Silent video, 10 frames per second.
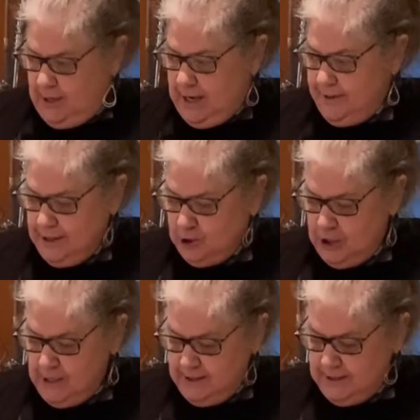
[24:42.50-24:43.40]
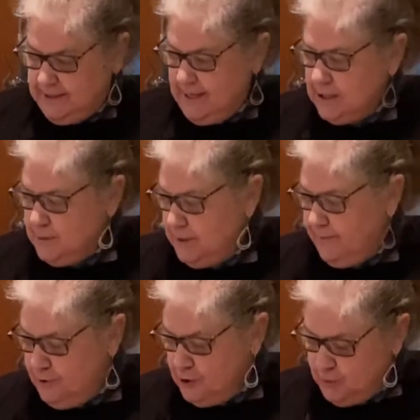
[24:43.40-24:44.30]
I think cheese is next, but the
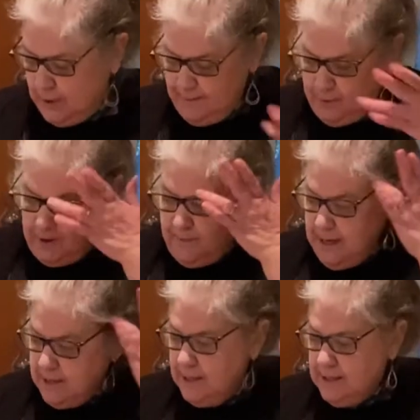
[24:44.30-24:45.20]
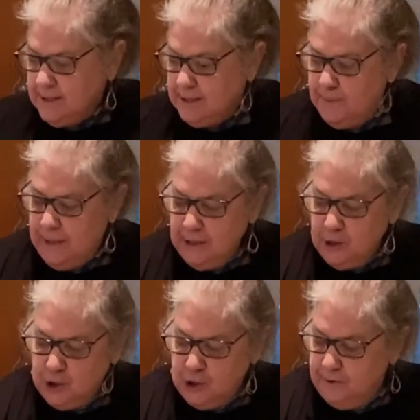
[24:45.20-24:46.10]
first one I'm going to make is
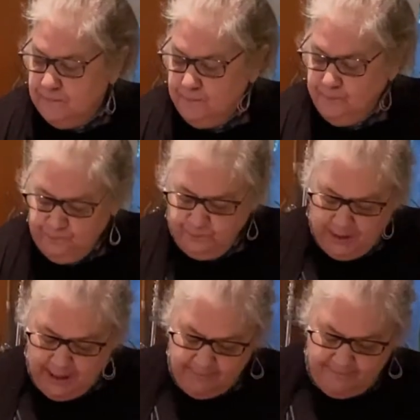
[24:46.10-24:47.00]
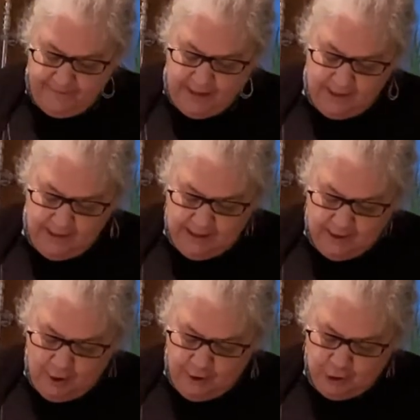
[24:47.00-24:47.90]
spinach and feta
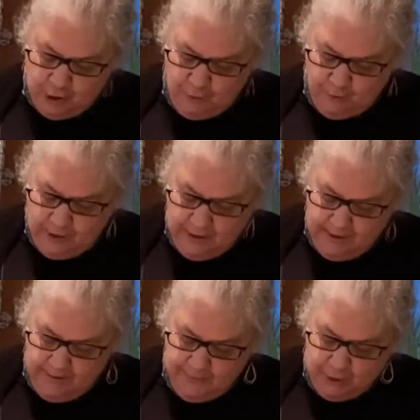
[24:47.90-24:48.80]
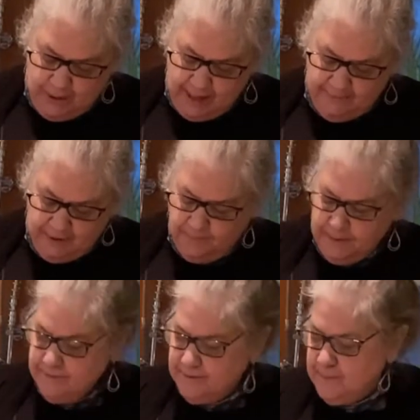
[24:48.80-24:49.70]
and artichoke. So I have a little
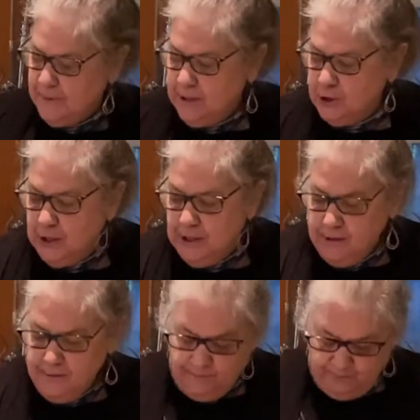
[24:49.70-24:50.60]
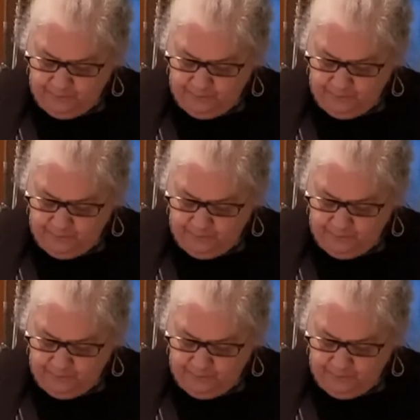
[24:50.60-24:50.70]
bit of spinach here,